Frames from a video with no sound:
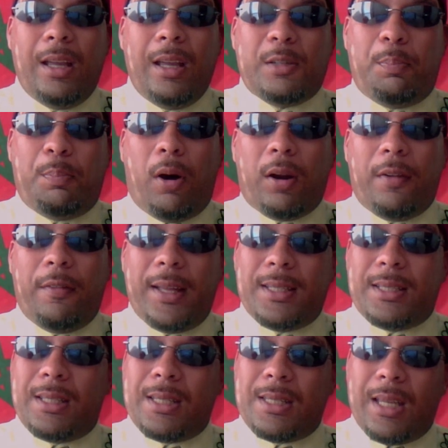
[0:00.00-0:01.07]
is part of
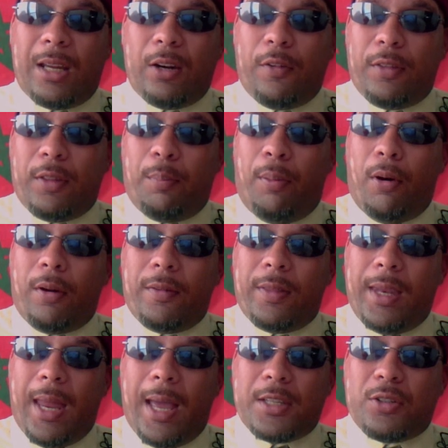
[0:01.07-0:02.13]
its descent, or the part of
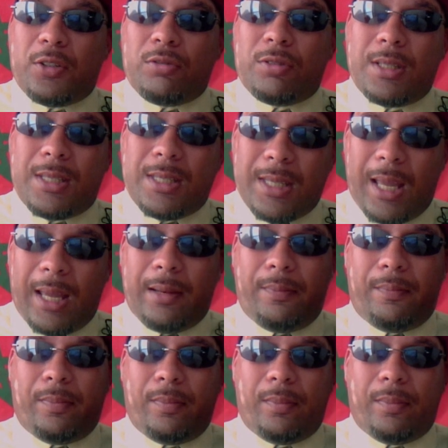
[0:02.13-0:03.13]
the national's descent,